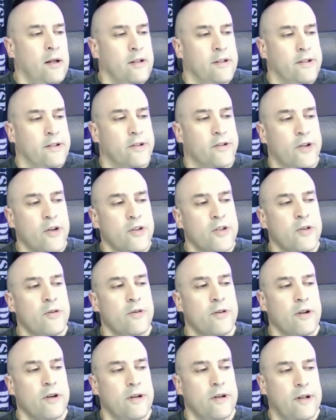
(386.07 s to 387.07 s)
There's
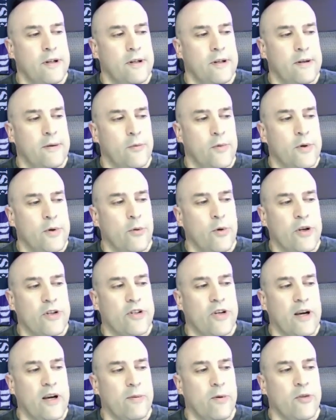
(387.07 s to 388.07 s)
also, we want to
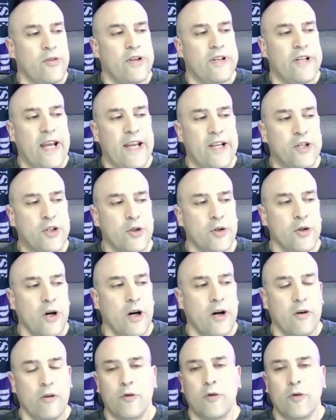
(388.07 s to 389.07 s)
talk about the nature
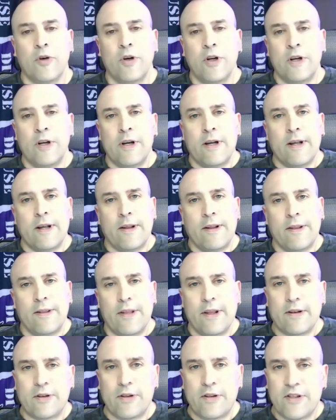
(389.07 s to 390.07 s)
of
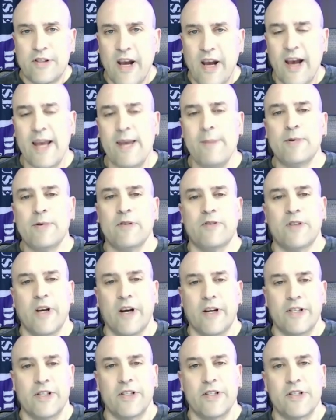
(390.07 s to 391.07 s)
the types of
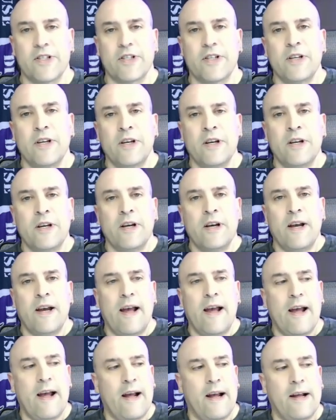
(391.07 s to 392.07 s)
touches
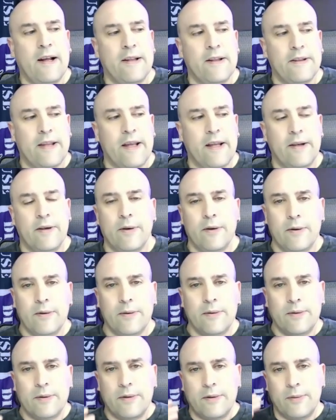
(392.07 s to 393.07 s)
that
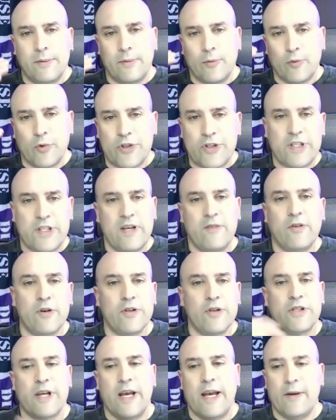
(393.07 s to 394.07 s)

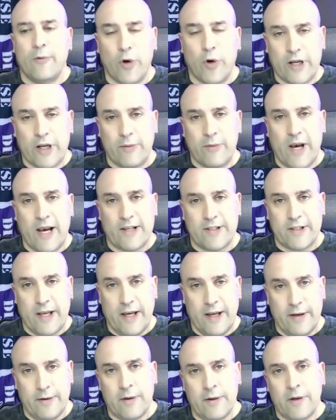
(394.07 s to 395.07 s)
receivers and running backs
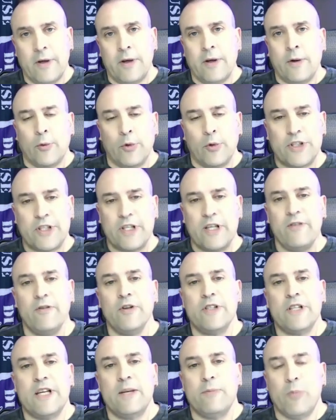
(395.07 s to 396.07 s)
get.
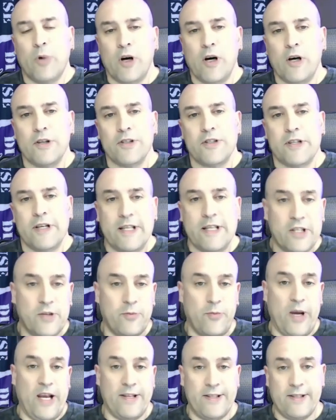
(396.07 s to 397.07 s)
Receivers get balls in
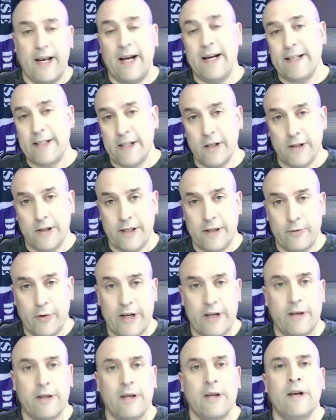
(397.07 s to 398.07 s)
space, ideally,
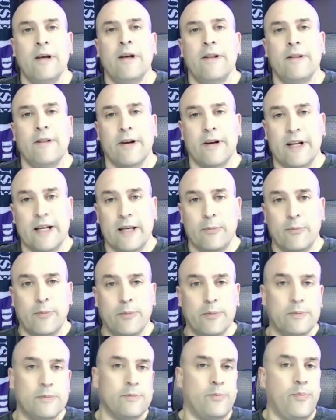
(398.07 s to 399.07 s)
right? They're getting
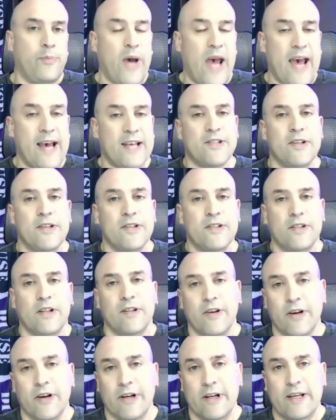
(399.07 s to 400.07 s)
passes that
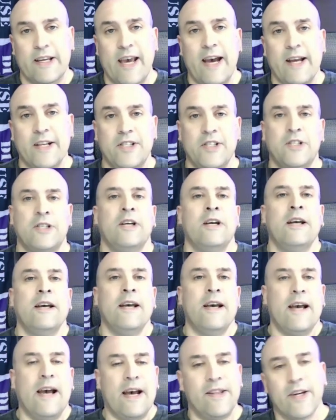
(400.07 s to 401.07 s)
they're going to catch,
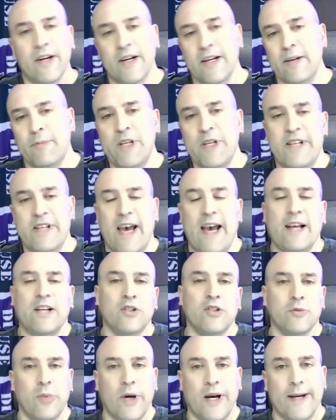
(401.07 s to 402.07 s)
and they're going to be
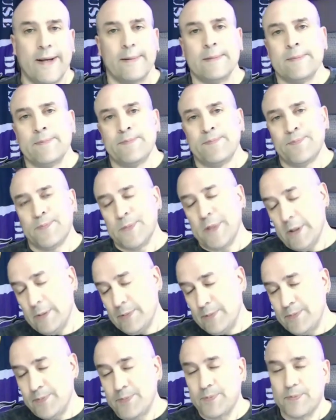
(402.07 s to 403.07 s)
tackled by,
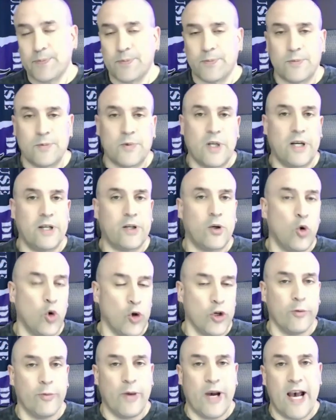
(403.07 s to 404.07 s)
a
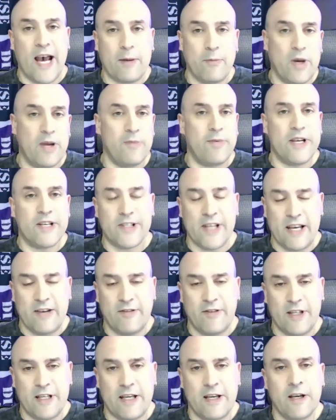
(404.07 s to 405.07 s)
cornerback, maybe a
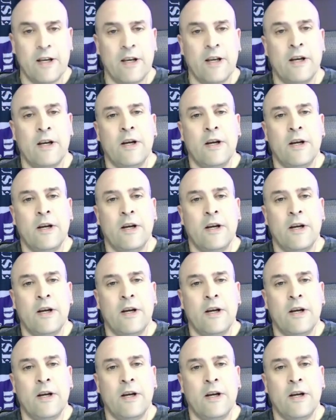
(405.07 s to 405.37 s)
safety.